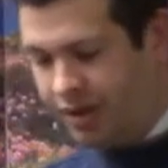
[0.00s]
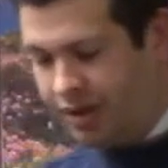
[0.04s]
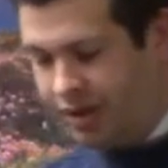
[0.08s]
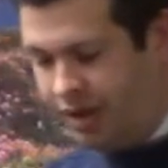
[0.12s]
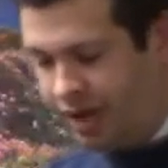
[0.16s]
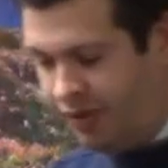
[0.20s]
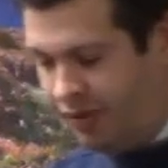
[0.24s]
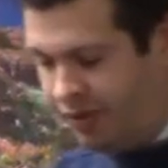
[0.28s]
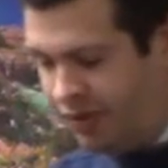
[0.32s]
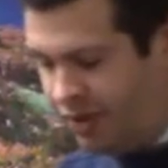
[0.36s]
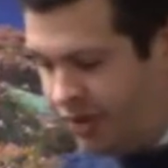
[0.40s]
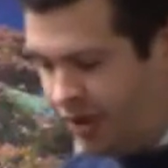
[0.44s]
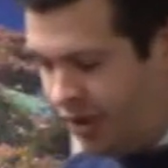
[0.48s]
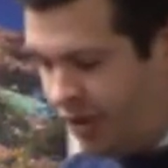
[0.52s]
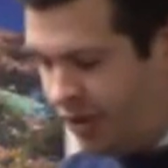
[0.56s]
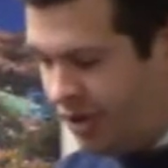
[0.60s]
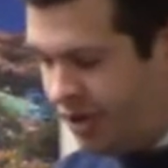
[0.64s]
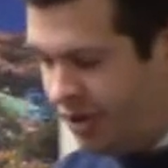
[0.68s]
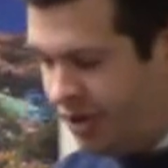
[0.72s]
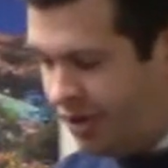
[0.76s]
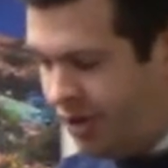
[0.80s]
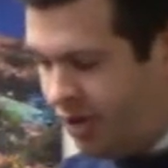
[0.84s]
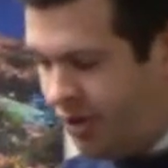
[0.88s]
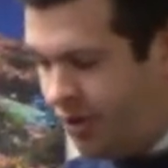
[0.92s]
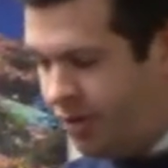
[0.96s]
even though
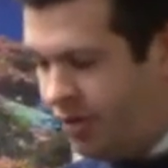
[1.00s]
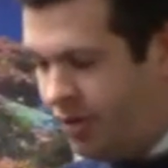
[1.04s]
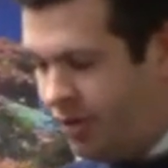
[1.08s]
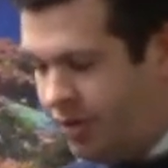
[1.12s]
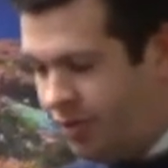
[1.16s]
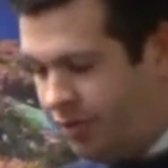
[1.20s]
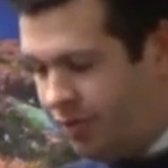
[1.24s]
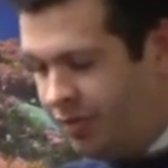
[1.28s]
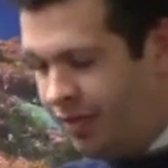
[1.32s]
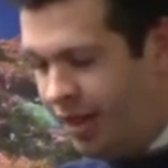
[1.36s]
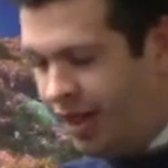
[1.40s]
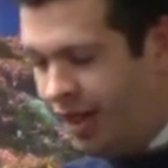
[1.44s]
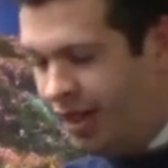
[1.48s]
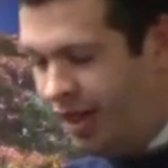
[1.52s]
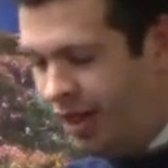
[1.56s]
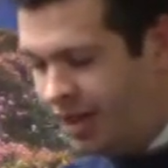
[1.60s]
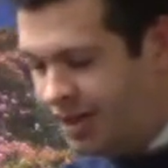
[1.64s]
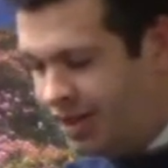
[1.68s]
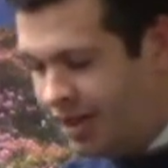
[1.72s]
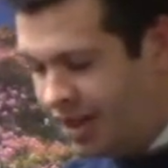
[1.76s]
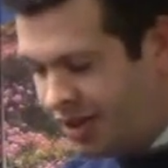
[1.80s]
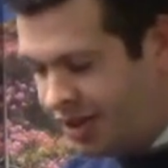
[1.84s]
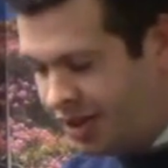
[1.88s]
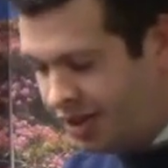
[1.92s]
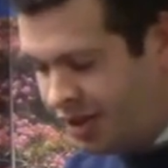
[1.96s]
you don't, like I
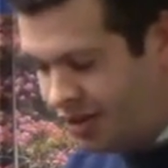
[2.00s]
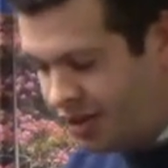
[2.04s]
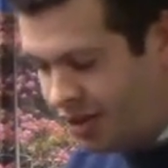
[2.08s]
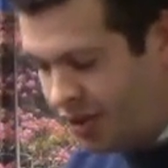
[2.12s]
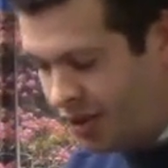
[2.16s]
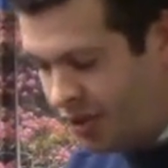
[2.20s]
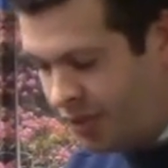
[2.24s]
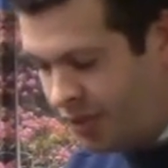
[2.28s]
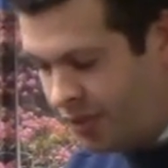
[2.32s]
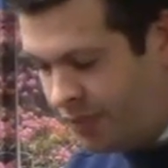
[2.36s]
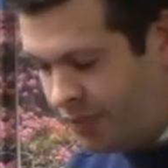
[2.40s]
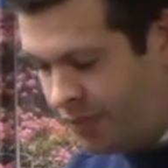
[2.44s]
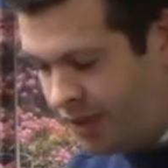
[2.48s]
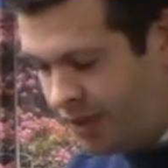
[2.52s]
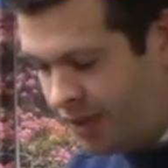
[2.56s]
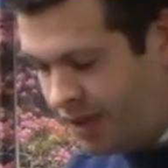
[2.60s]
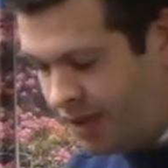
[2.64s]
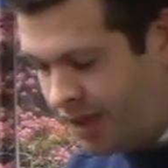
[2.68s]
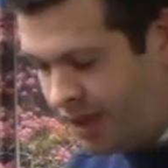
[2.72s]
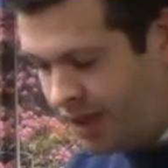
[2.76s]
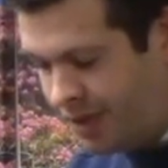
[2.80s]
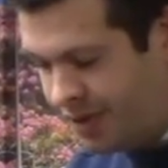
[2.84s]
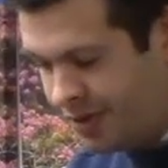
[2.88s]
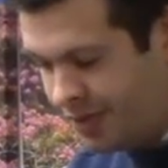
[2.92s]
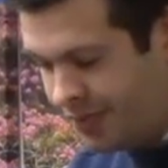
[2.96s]
said, so he
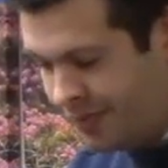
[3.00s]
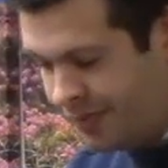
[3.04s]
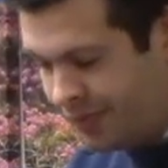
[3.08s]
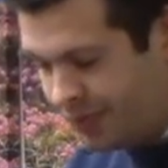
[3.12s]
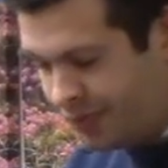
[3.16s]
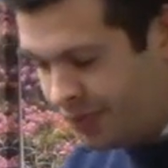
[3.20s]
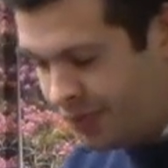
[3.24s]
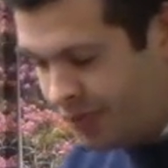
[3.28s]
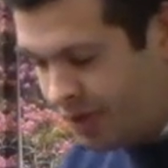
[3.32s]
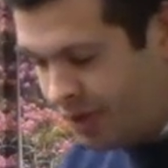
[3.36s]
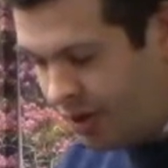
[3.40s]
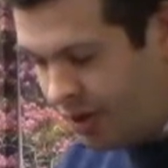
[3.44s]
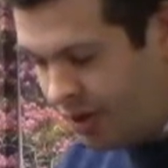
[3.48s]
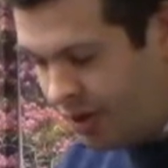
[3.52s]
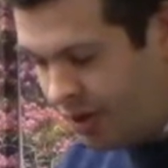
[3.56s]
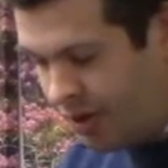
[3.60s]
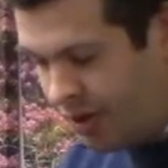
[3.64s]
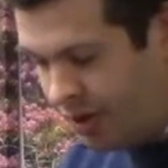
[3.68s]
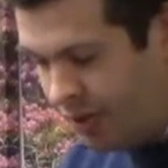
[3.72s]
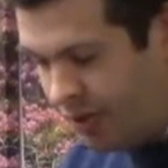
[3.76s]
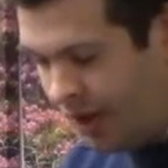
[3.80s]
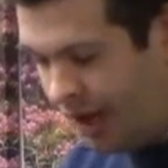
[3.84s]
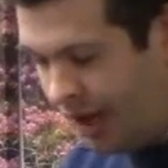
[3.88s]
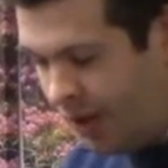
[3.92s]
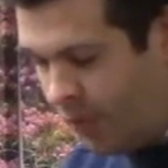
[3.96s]
says,
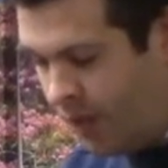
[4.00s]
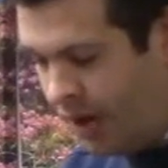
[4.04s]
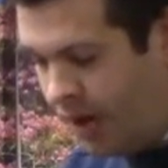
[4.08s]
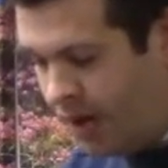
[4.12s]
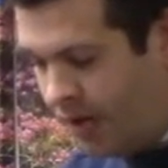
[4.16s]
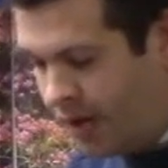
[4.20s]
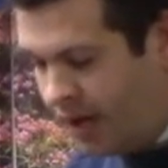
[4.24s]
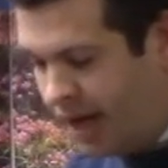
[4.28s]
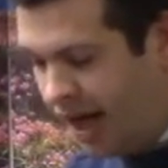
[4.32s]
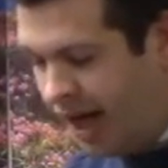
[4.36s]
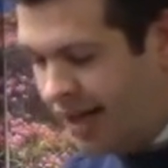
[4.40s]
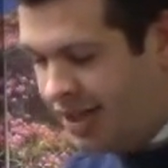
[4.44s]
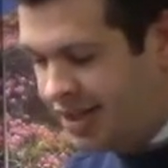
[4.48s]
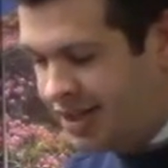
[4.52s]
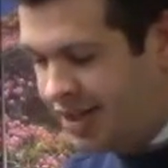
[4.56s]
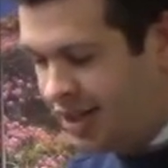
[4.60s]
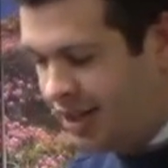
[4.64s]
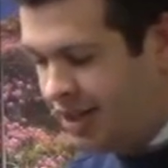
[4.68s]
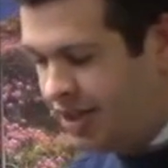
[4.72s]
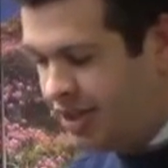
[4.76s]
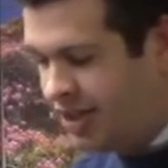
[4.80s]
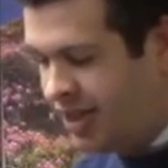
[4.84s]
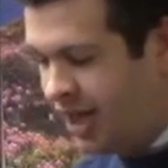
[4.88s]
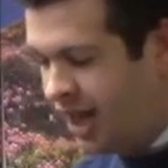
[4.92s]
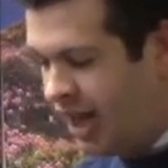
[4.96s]
Thy way, O God, is in
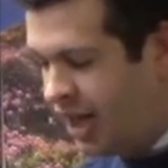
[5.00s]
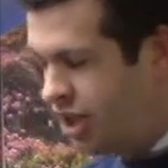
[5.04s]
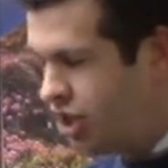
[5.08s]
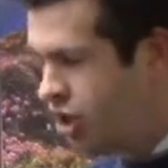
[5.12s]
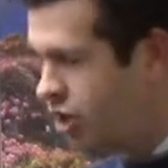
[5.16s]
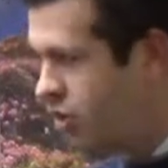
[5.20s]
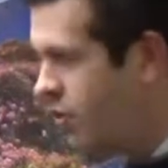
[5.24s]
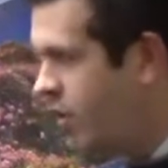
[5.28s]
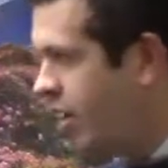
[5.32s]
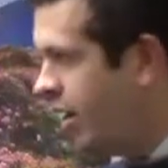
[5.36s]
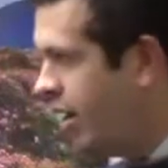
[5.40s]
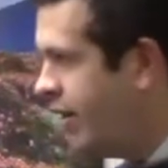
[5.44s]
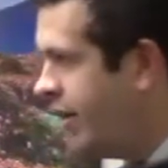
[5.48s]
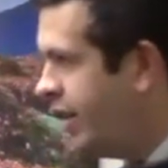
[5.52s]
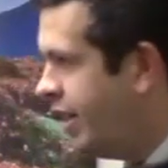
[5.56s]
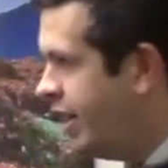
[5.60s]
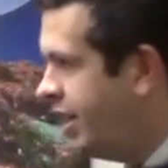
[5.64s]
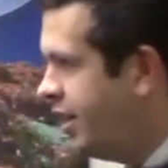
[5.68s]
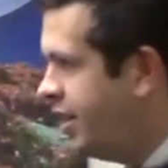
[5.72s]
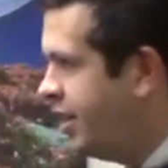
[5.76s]
the sanctuary.